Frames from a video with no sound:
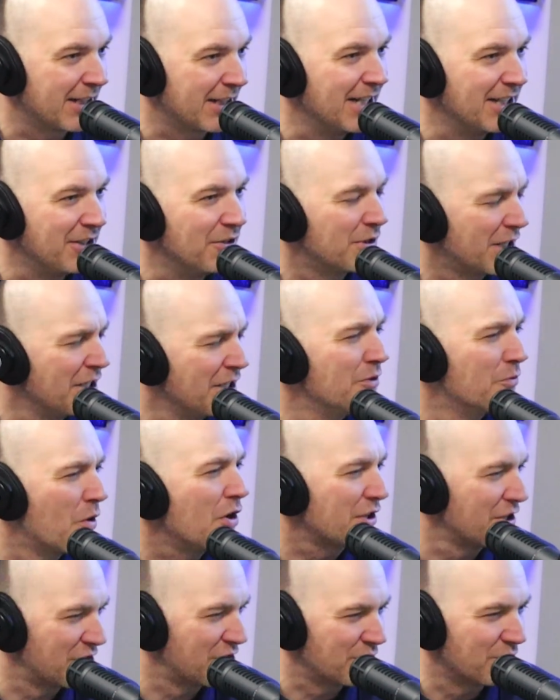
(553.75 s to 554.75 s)
Can you
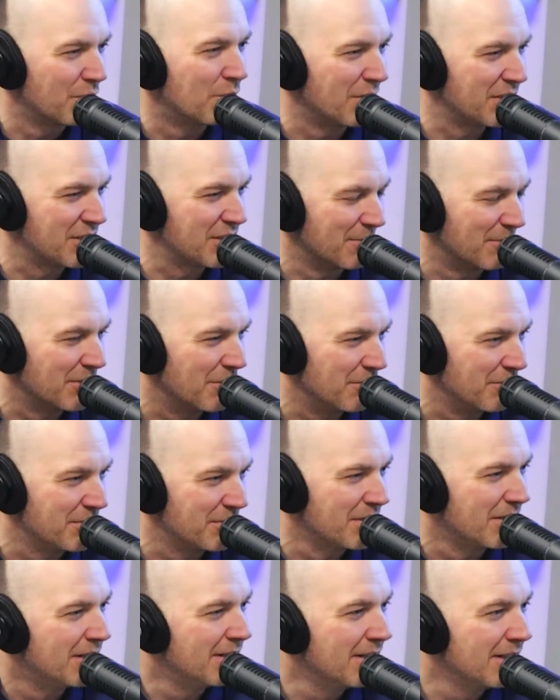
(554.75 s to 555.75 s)
walk us through what some of
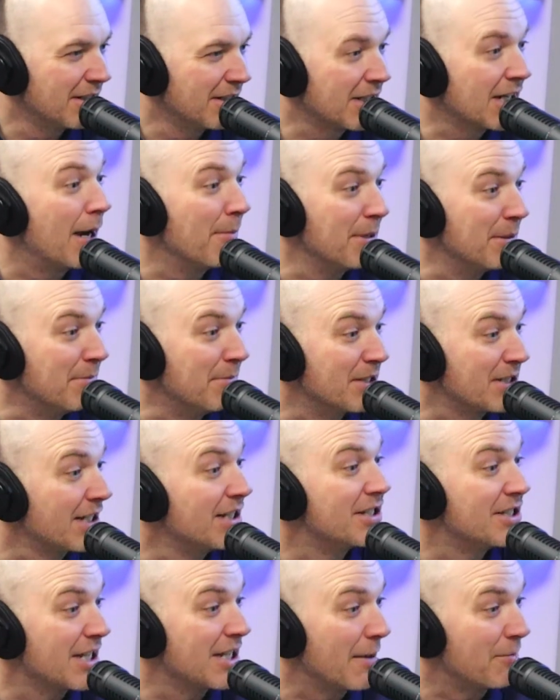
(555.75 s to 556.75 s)
those common
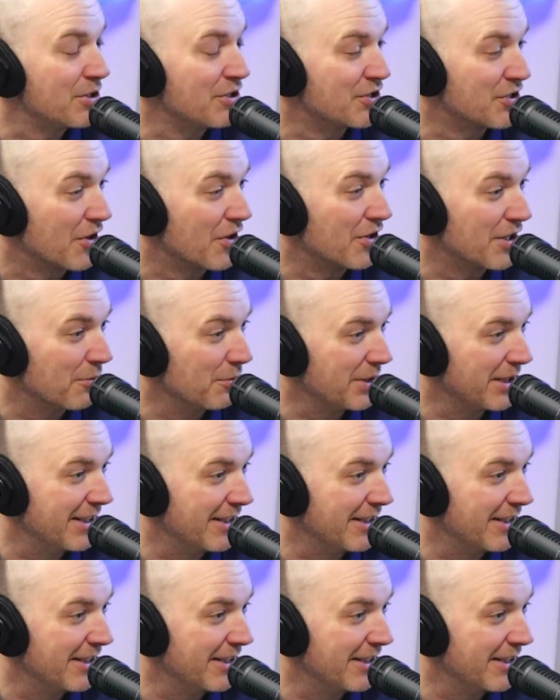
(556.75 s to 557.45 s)
misconceptions are that we